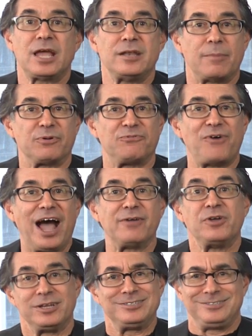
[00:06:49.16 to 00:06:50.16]
Number five,
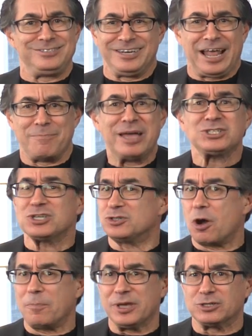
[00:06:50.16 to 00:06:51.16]
did I mention
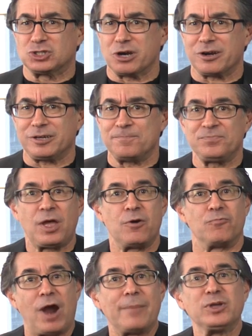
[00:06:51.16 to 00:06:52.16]
don't be a jerk?
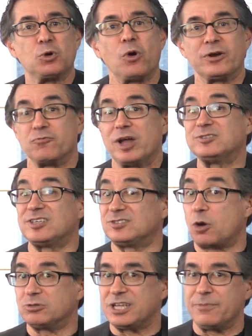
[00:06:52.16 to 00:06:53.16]
Robby Gordon runs his
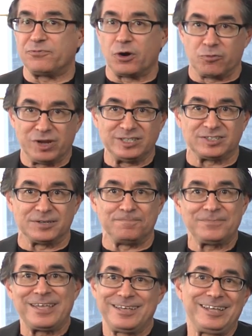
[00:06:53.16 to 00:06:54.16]
own team for a reason.
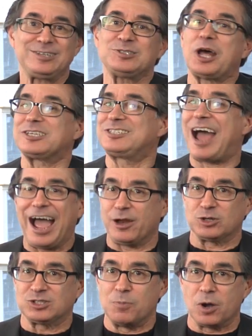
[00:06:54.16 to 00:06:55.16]
That's not
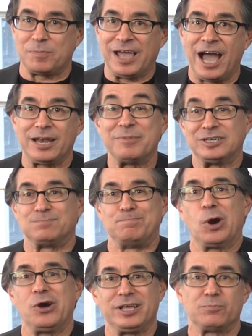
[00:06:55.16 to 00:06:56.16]
tire smoke behind him, it's
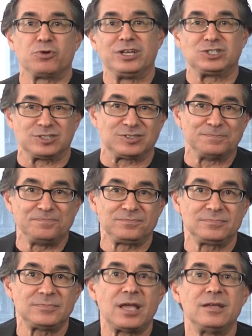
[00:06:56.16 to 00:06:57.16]
burning bridges.
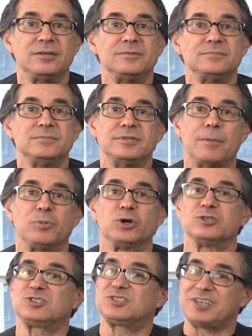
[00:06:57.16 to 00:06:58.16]

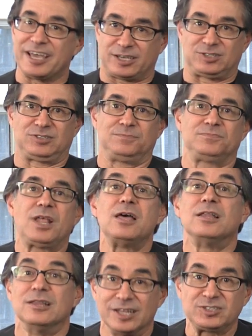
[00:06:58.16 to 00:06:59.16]
Number six,
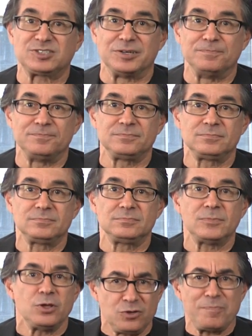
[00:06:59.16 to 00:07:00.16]
listen.
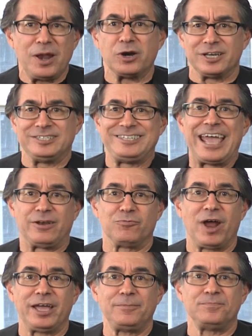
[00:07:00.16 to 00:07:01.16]
You've been on a date,
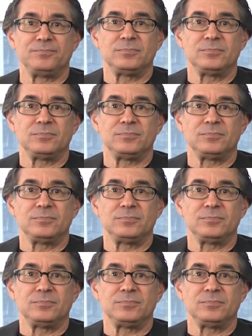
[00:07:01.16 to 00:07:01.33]
right?